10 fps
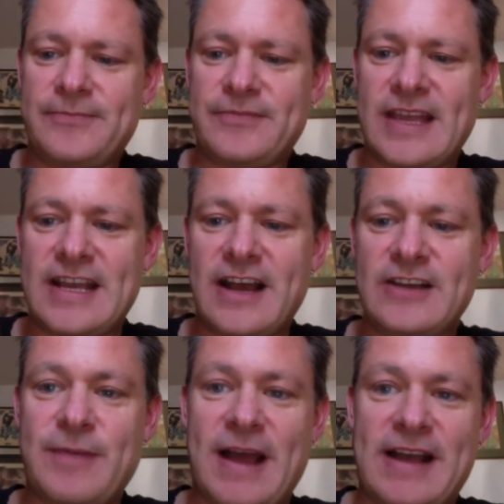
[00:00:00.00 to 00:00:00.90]
he
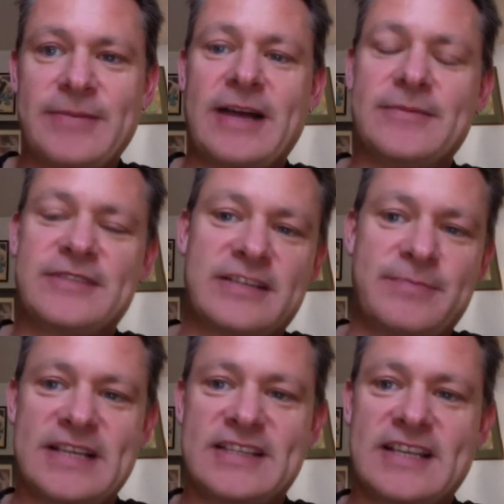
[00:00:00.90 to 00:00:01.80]
goes back and becomes this
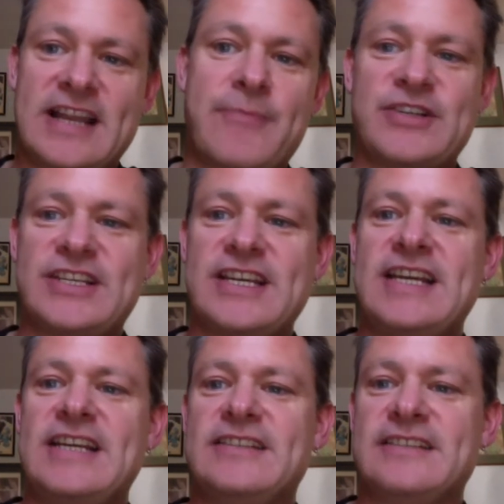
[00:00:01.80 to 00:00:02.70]
big
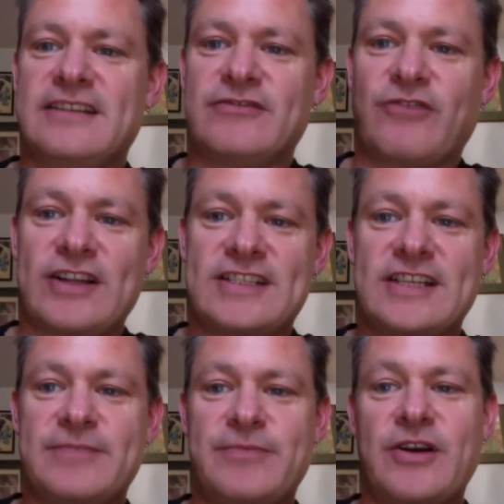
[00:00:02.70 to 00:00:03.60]
celebrity and writes
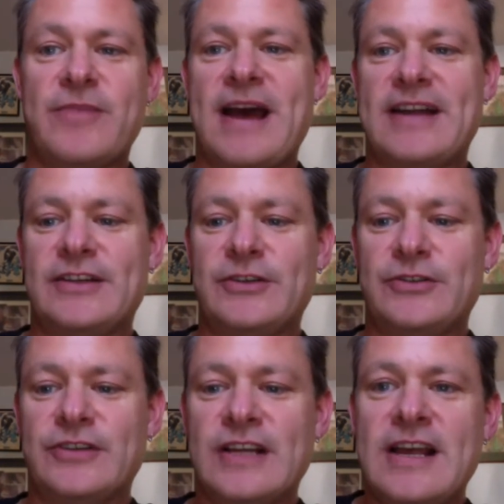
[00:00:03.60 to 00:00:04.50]
this book about it
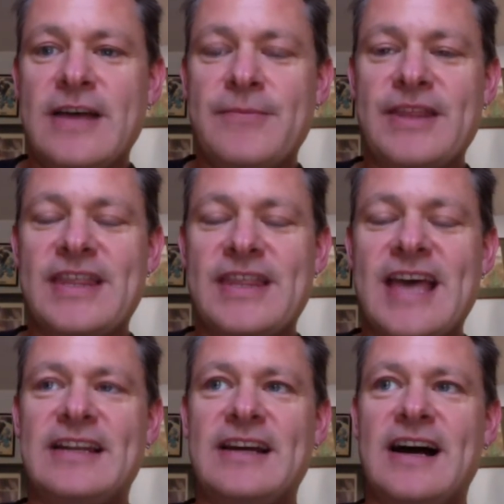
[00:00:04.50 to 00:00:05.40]
all. But
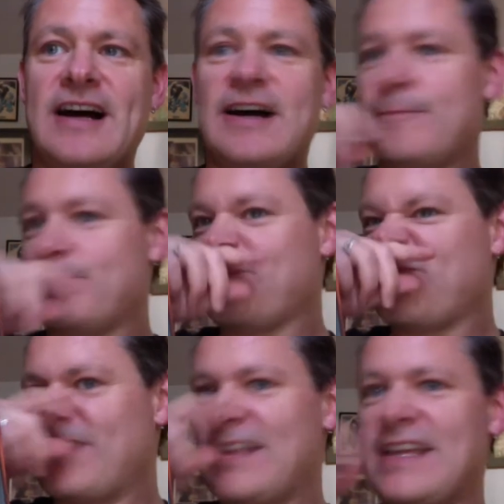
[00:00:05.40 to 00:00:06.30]
then
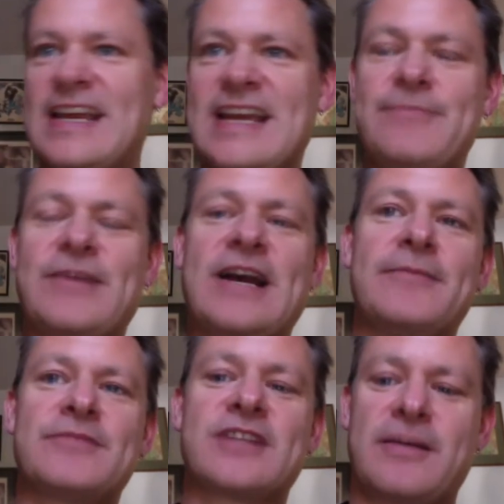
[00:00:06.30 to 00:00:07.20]
he
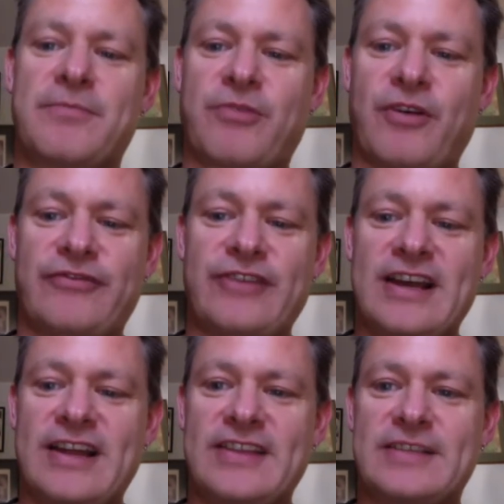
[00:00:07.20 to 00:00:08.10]
becomes like a
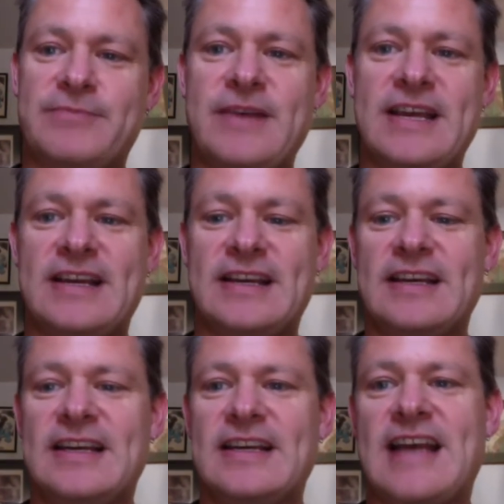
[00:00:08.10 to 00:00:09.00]
prophet, and this big
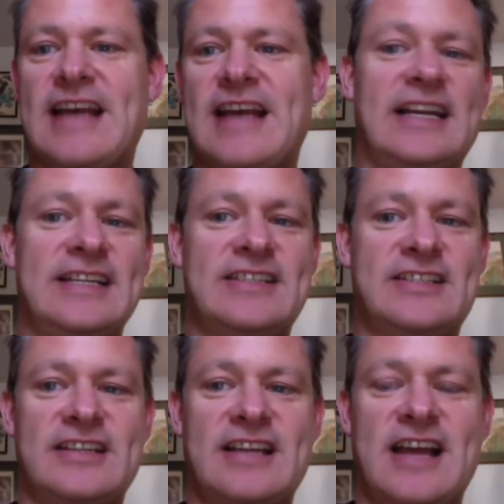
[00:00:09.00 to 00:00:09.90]

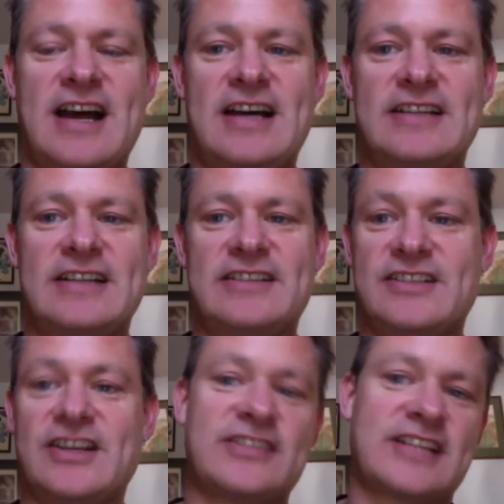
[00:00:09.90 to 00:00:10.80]
catalyst
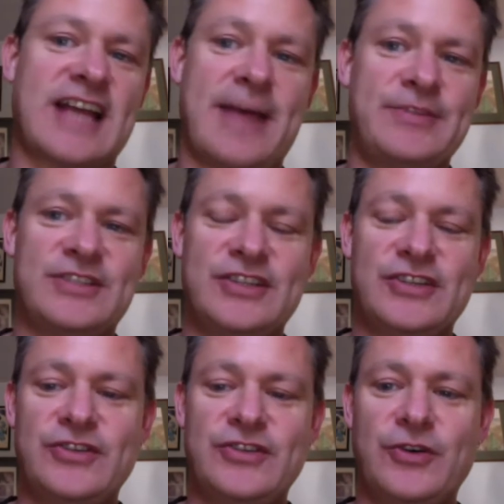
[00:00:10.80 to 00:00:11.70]
disaster happens
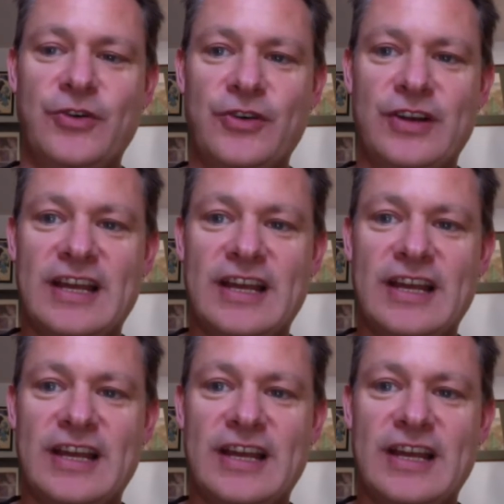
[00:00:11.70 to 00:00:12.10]
in New York